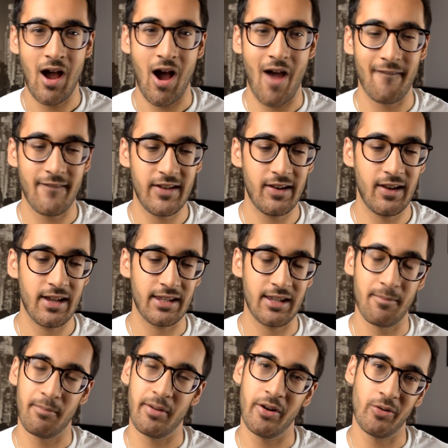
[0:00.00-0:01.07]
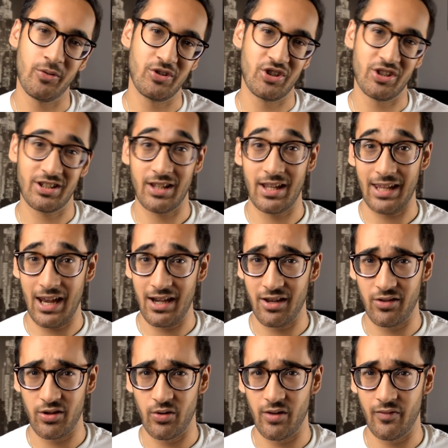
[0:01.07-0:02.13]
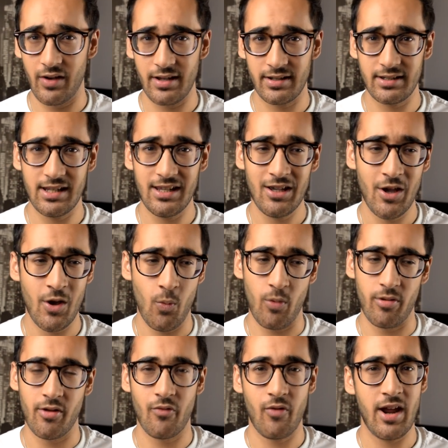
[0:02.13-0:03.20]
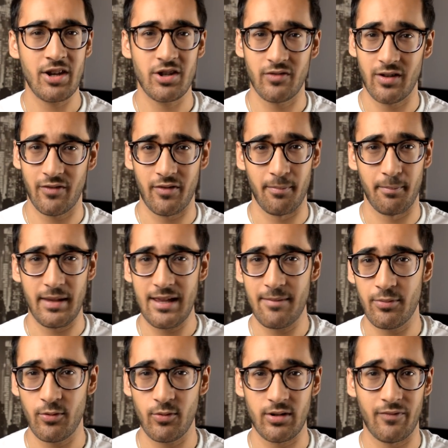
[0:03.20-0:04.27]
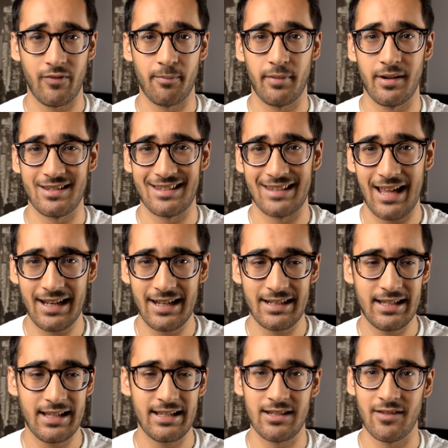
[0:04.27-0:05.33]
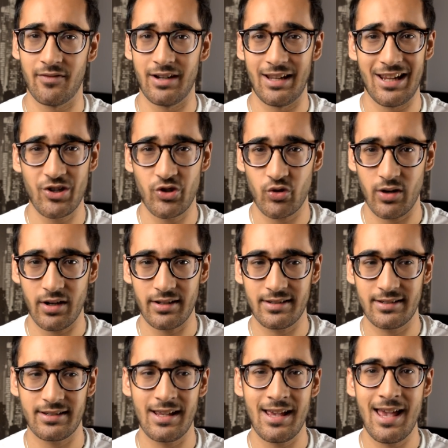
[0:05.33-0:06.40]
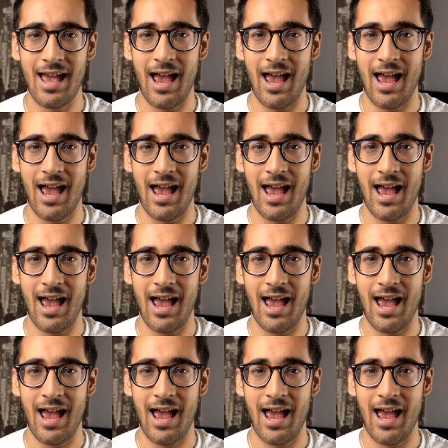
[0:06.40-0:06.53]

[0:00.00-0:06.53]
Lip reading: I feel like Imperial's just like any other university, with a range of different people, different personalities, different interests,